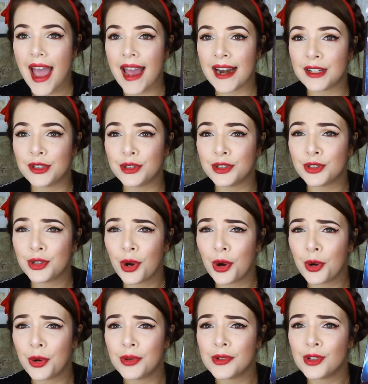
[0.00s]
and it's
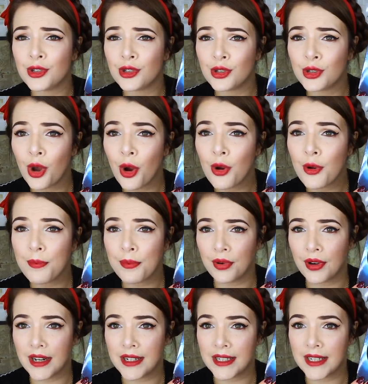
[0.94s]
so
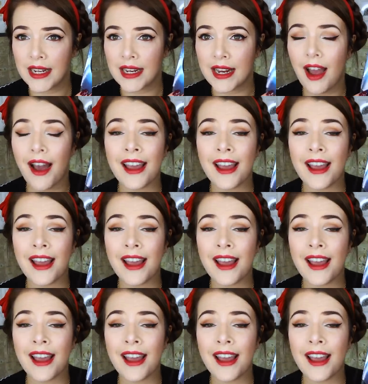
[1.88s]
pretty.